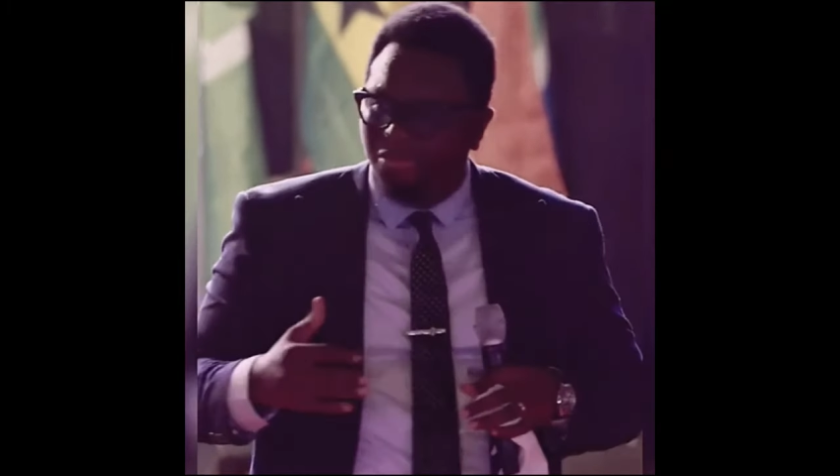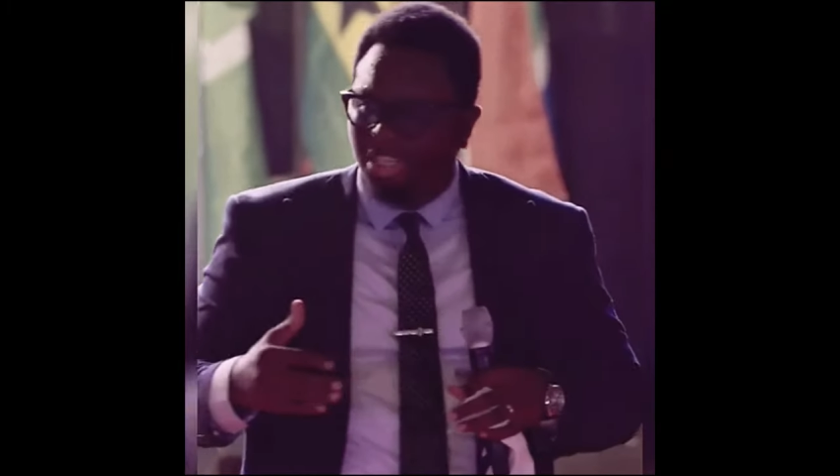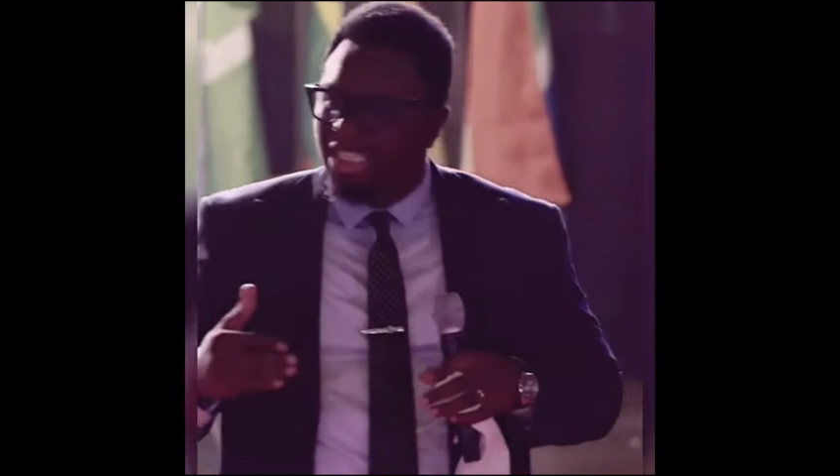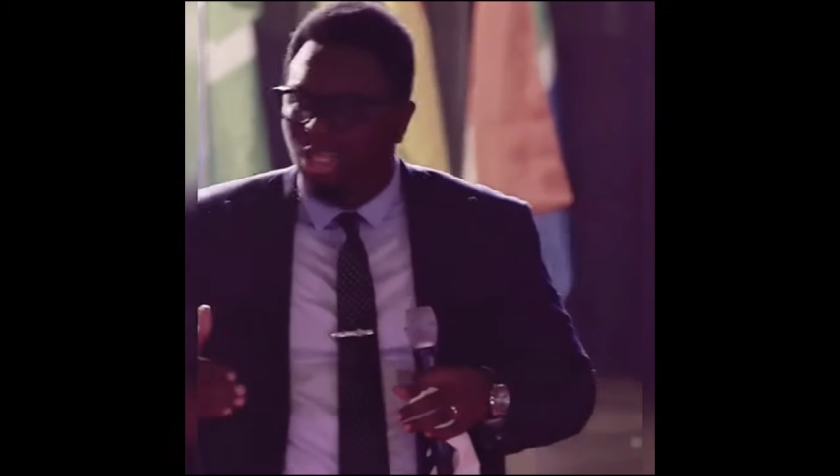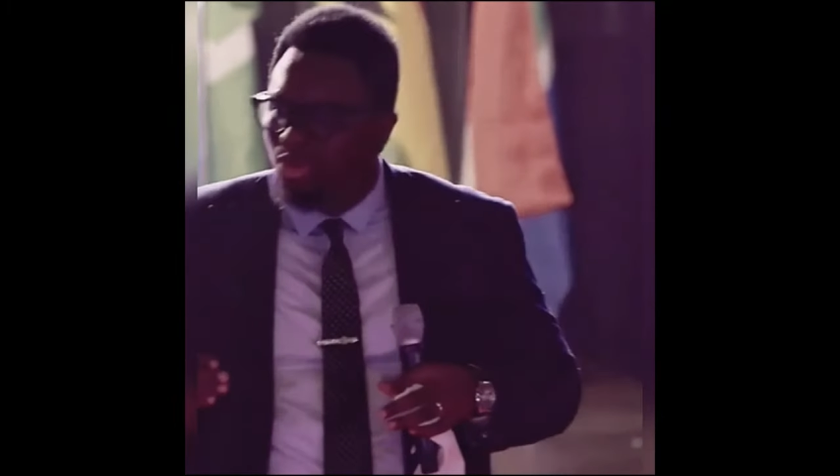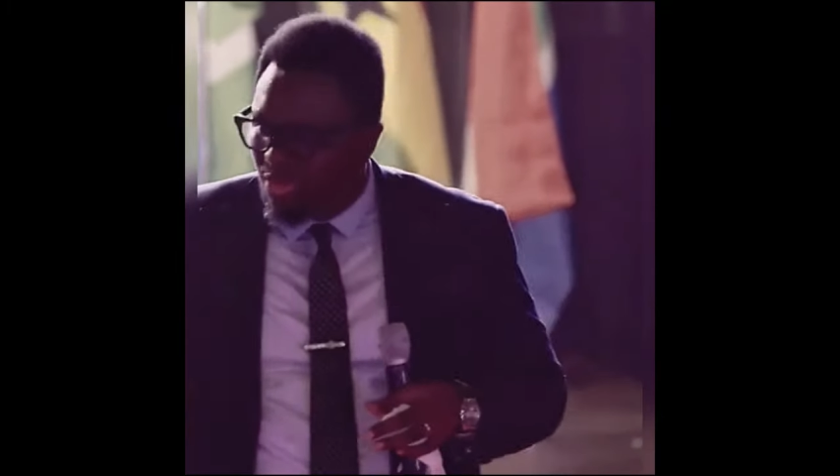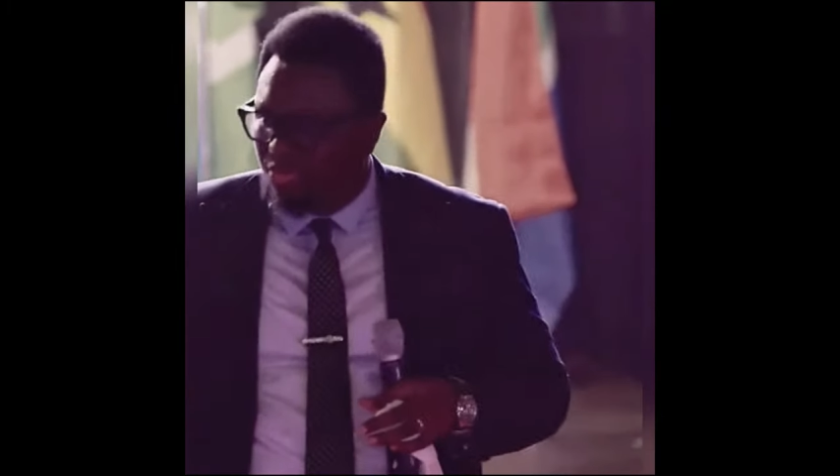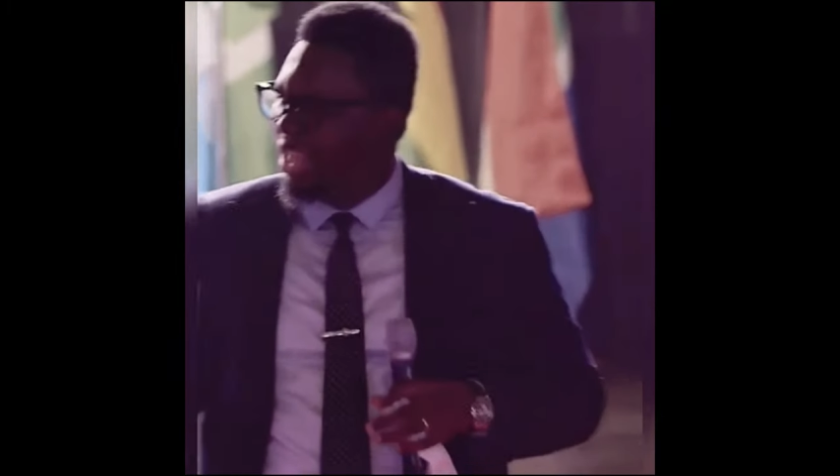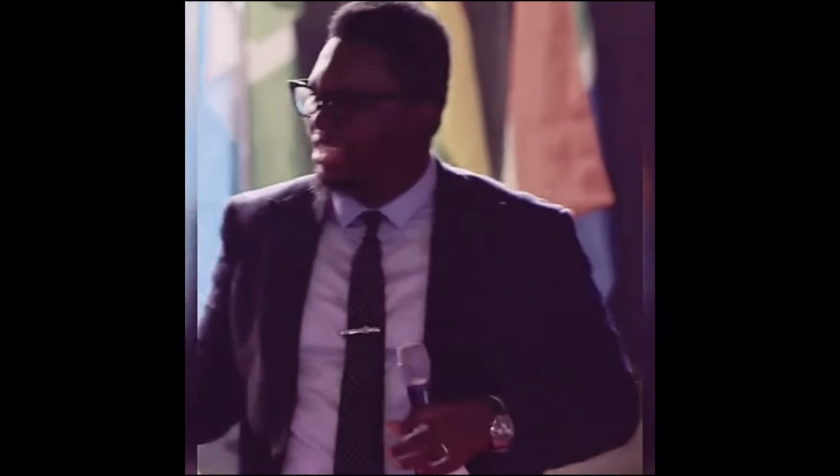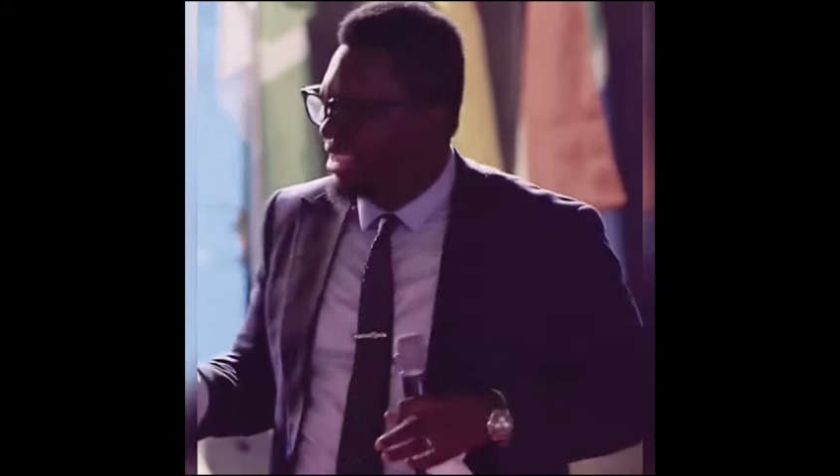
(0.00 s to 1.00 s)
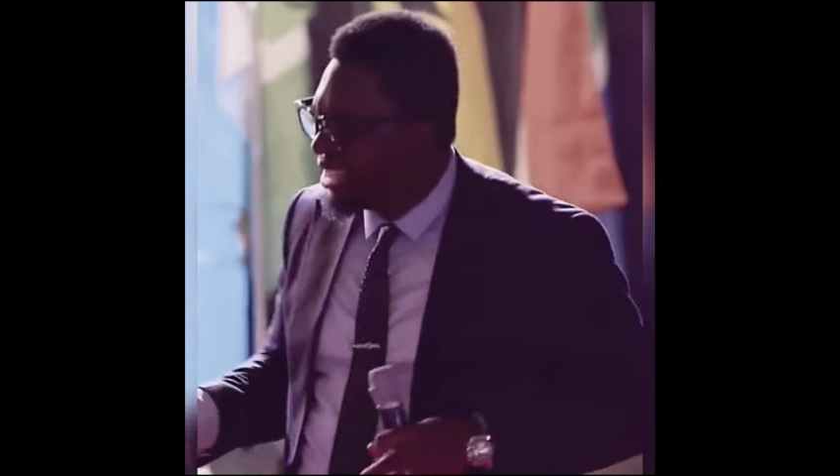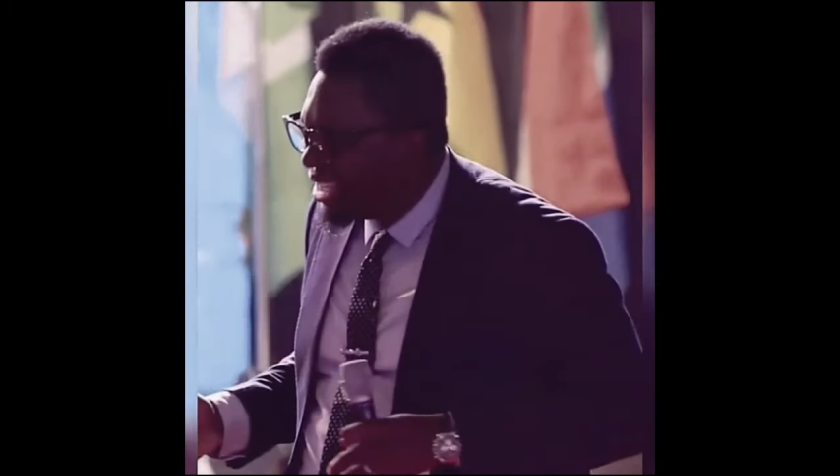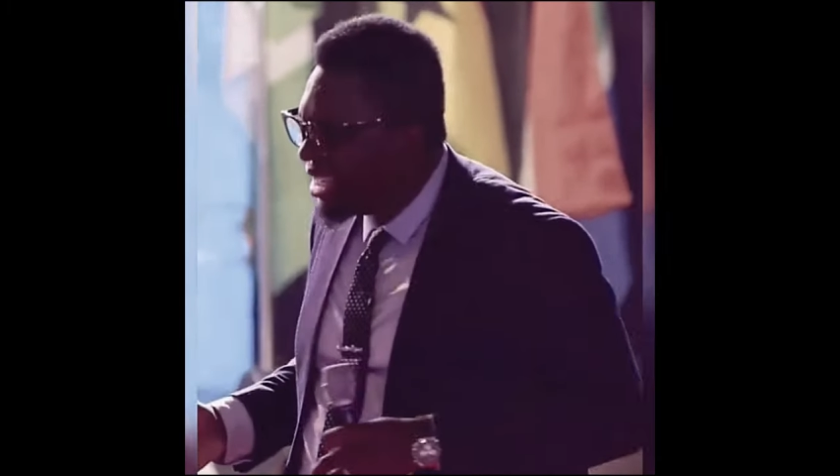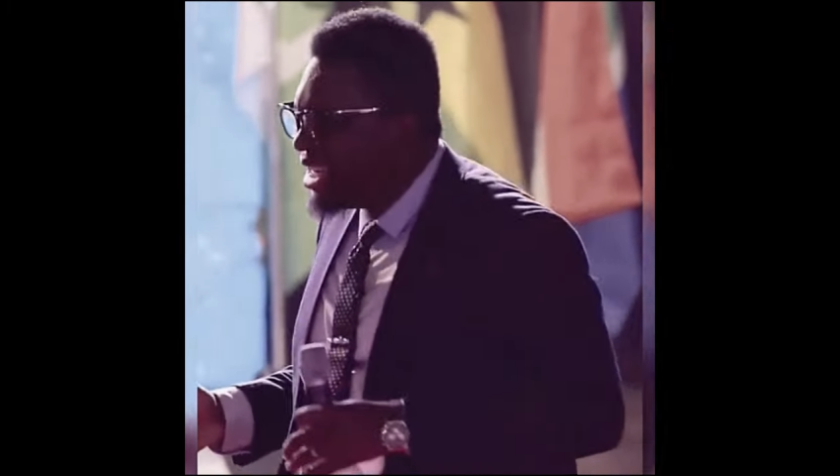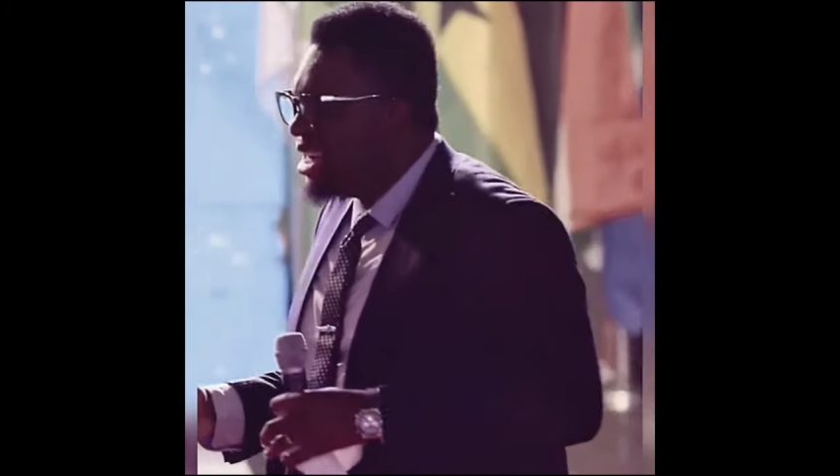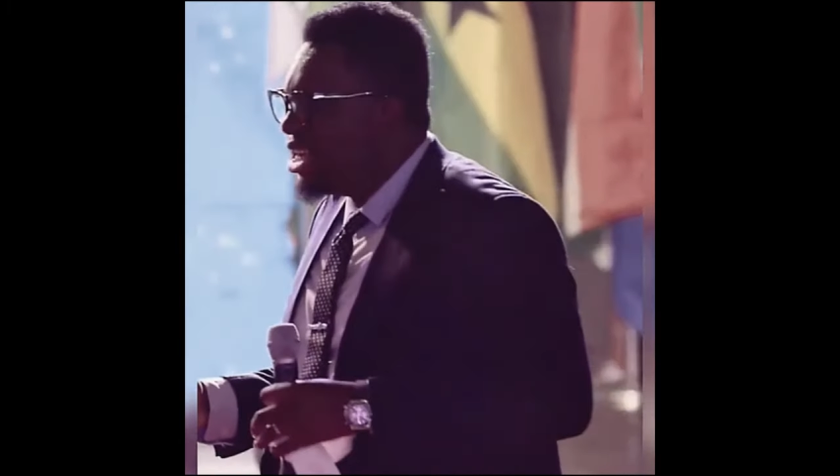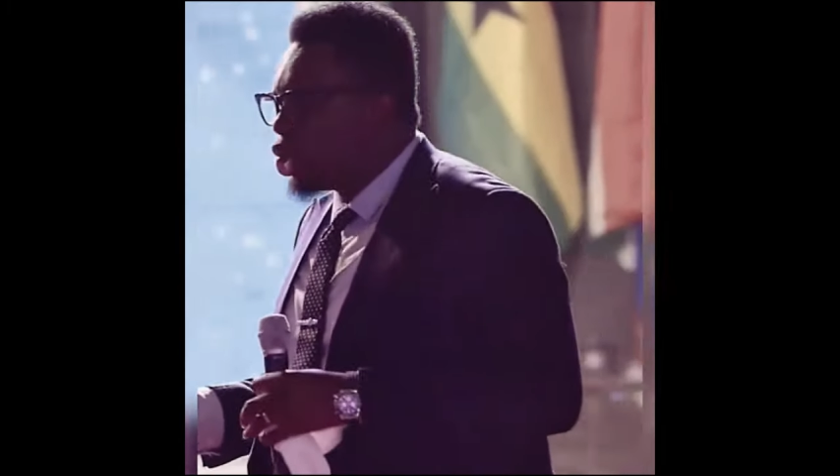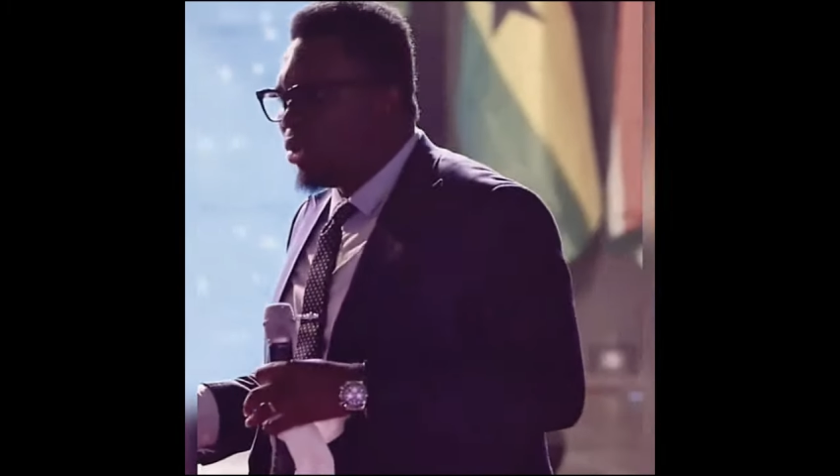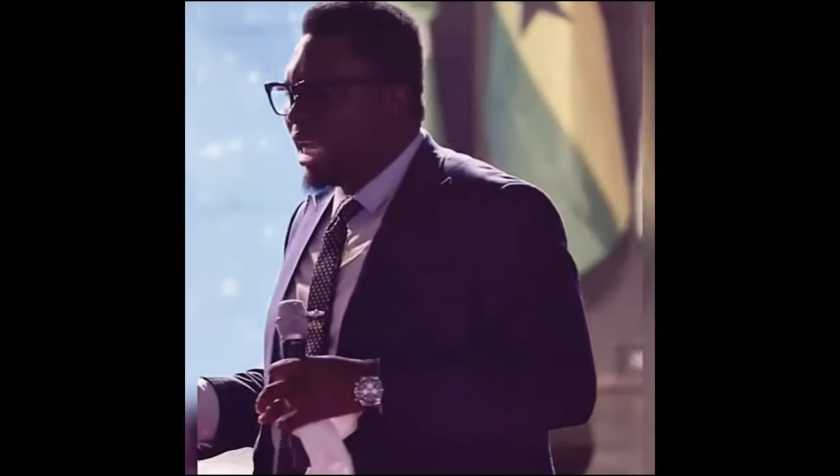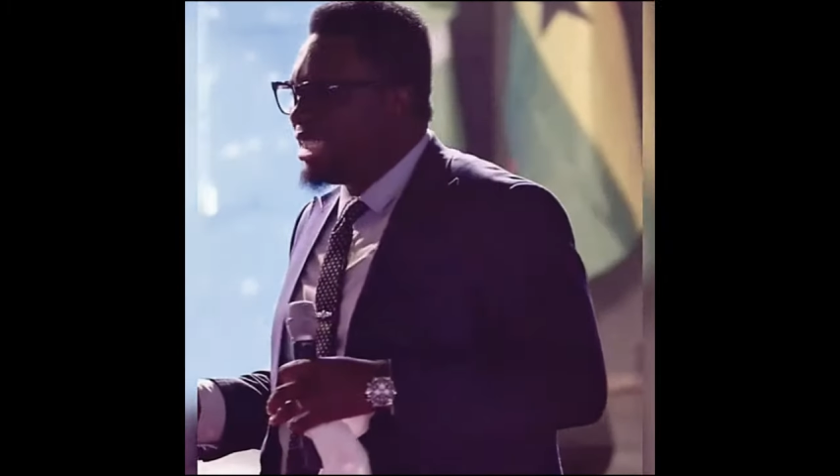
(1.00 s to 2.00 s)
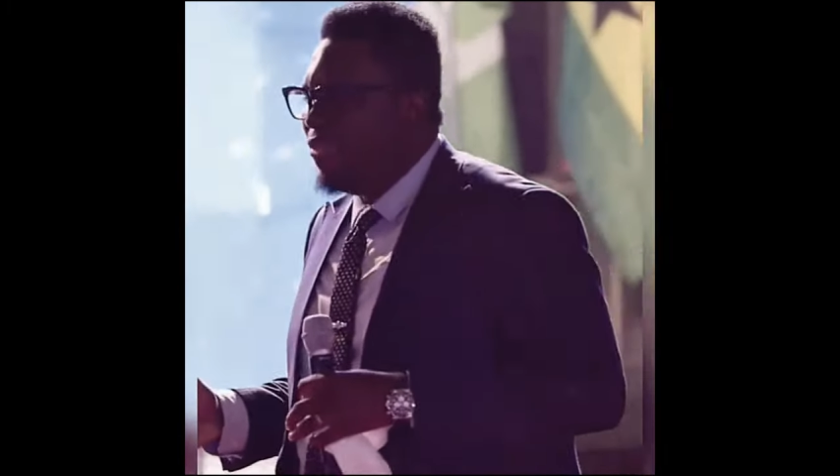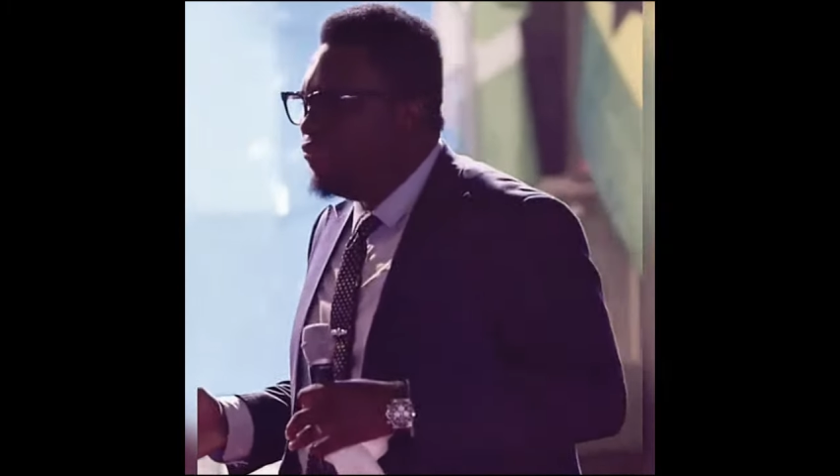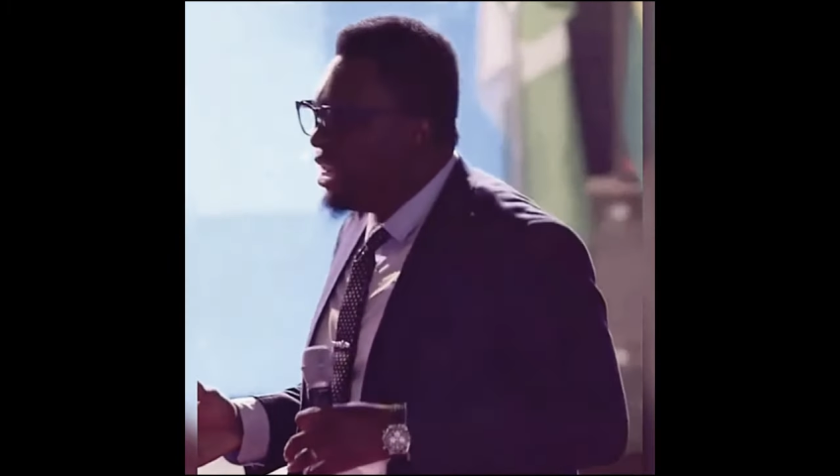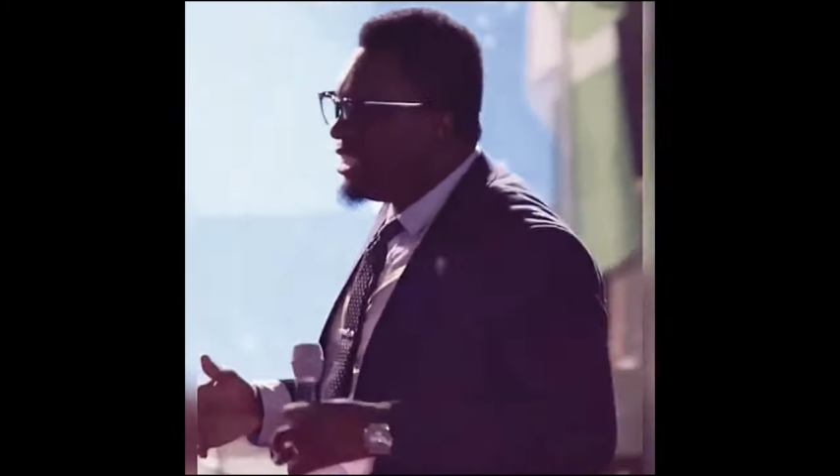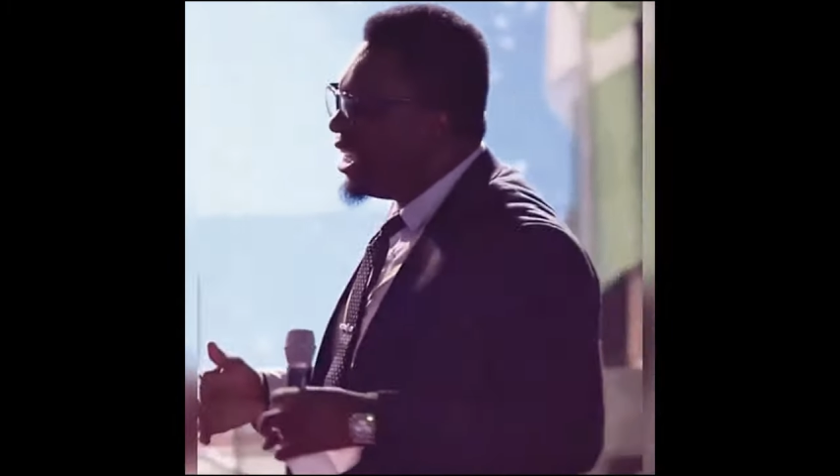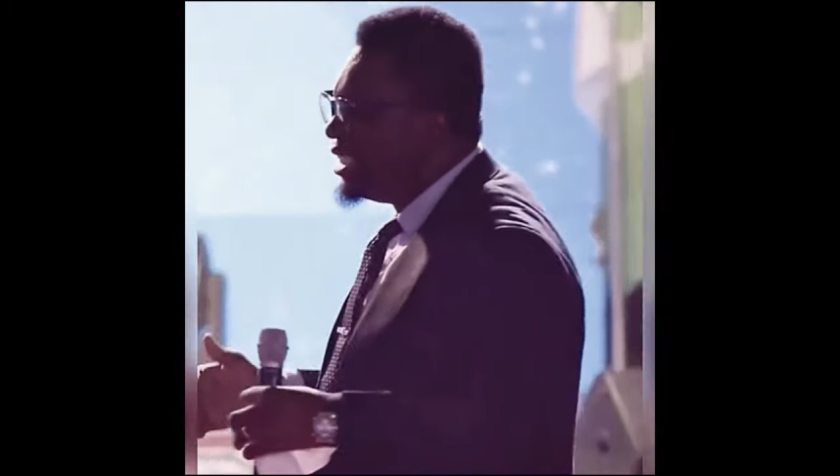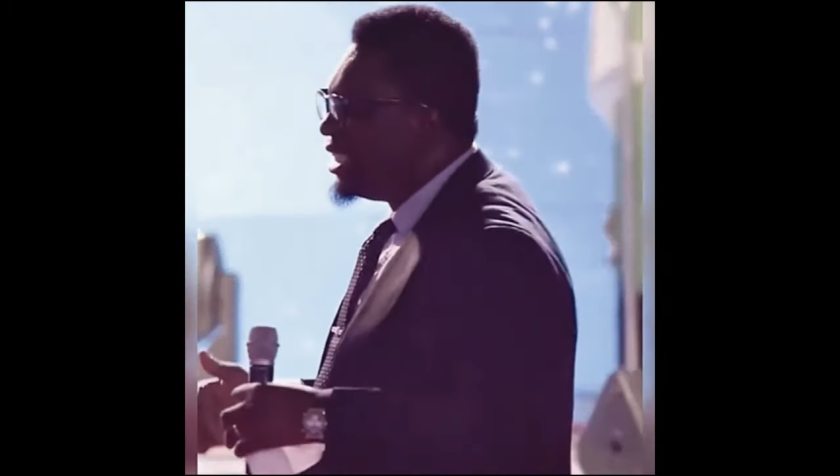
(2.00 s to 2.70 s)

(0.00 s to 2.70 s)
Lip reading: to have the shield of faith. So that everything